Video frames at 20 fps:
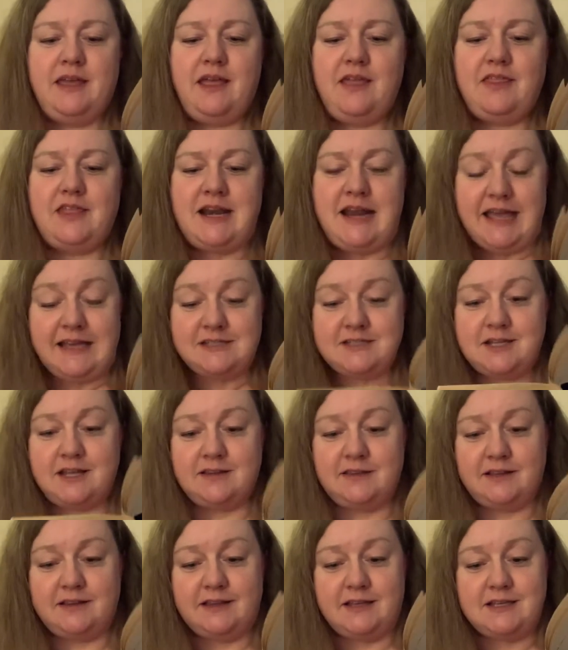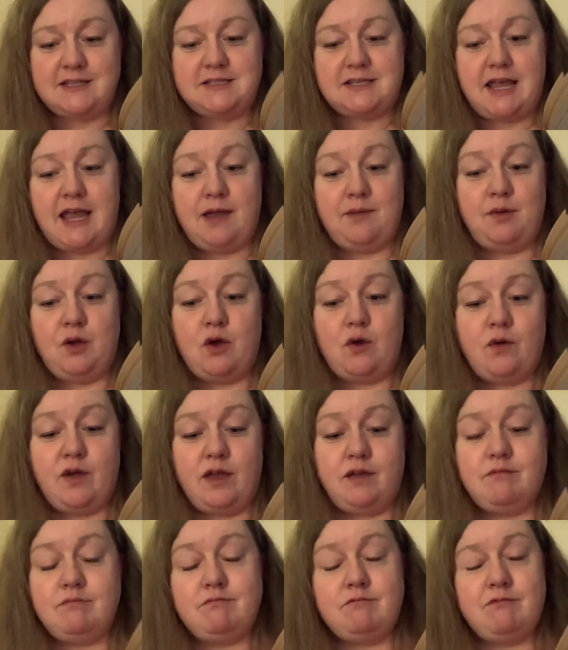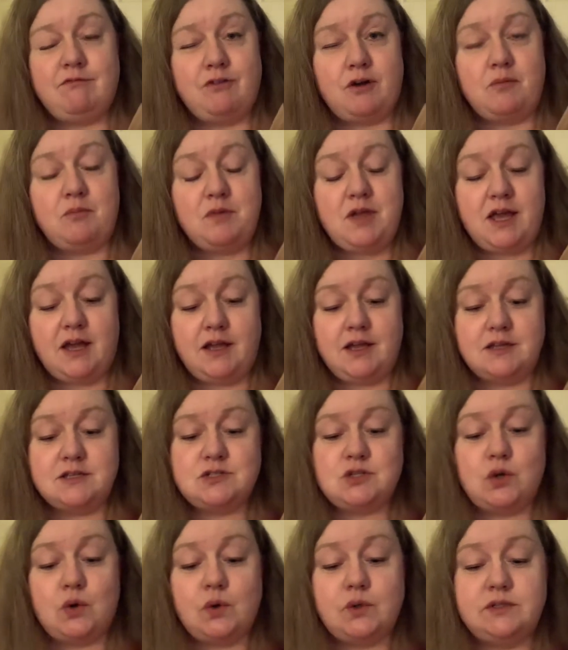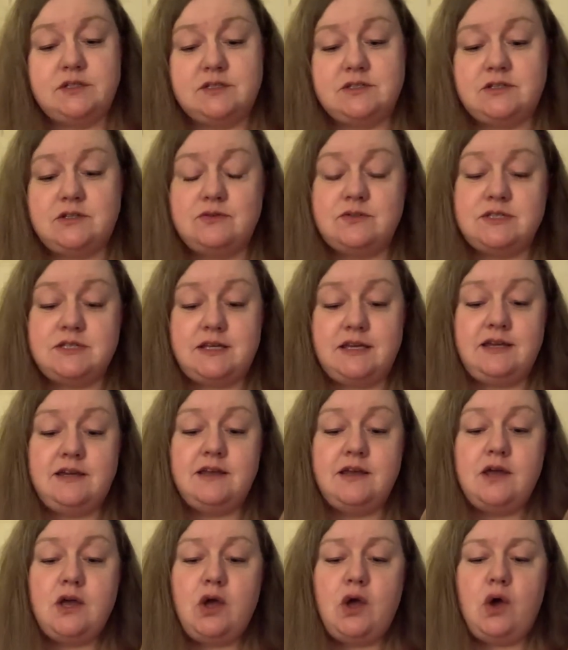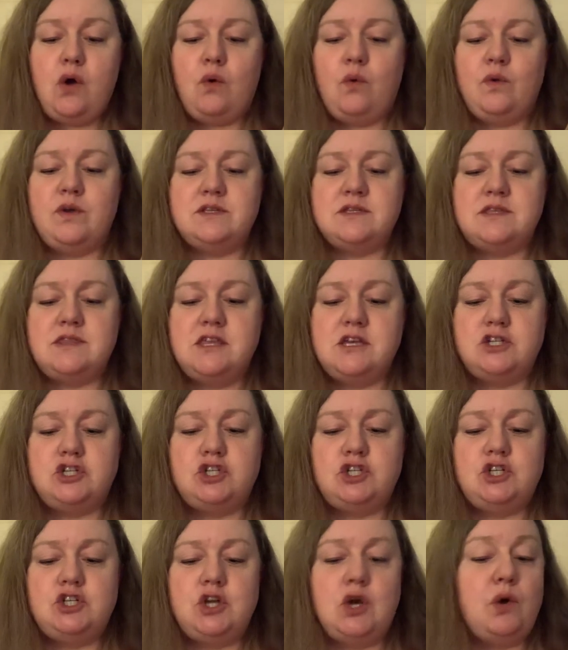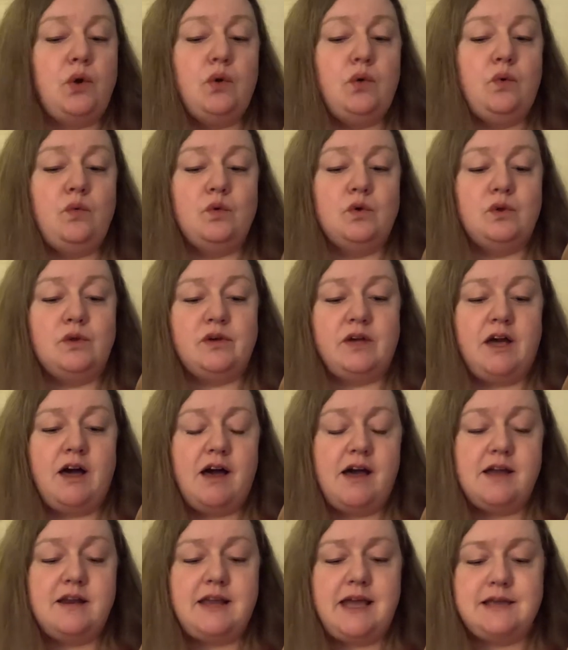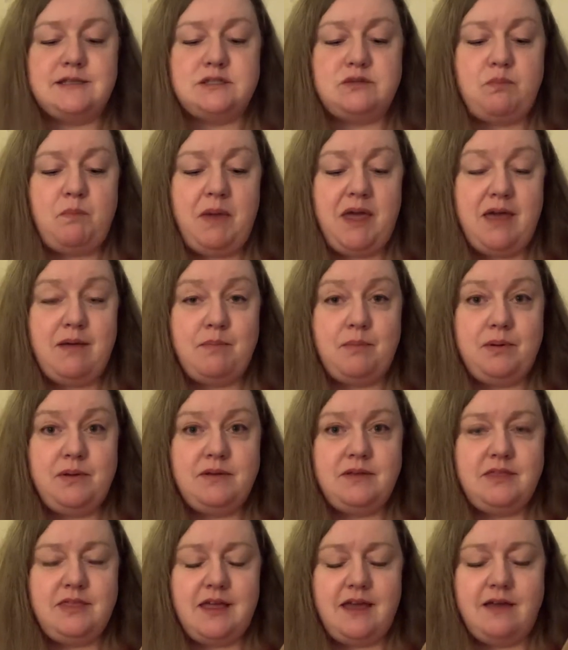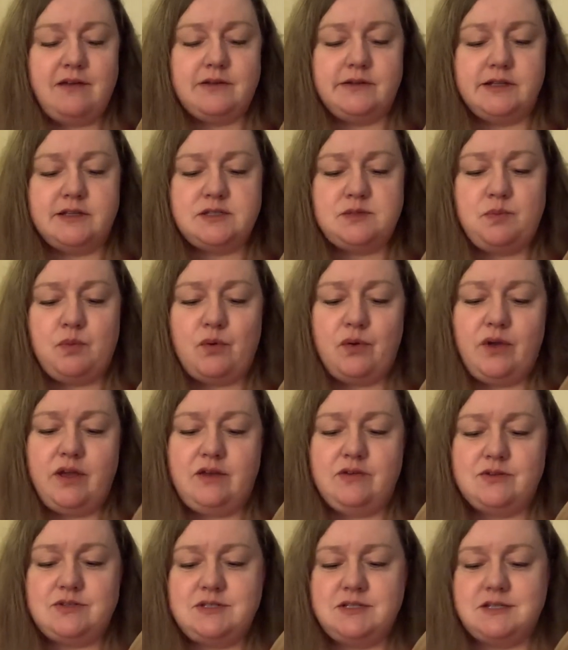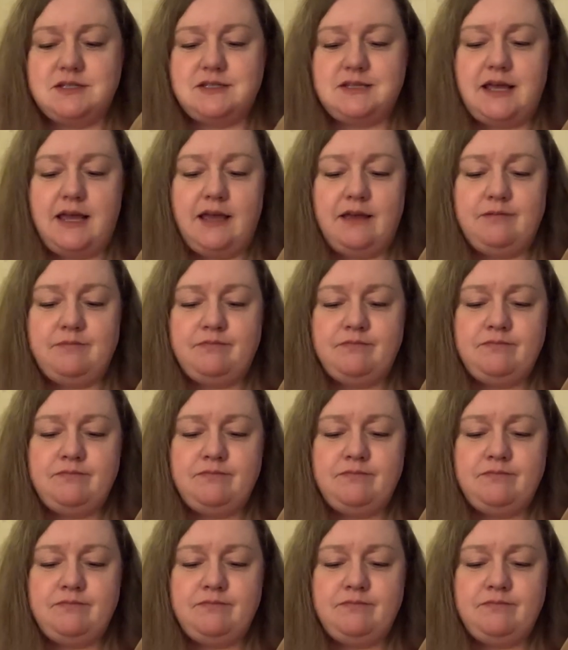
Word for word: The next on the list, I am going from youngest to oldest, you see, was the show Woolcot, as Pip, the eldest boy, used to say.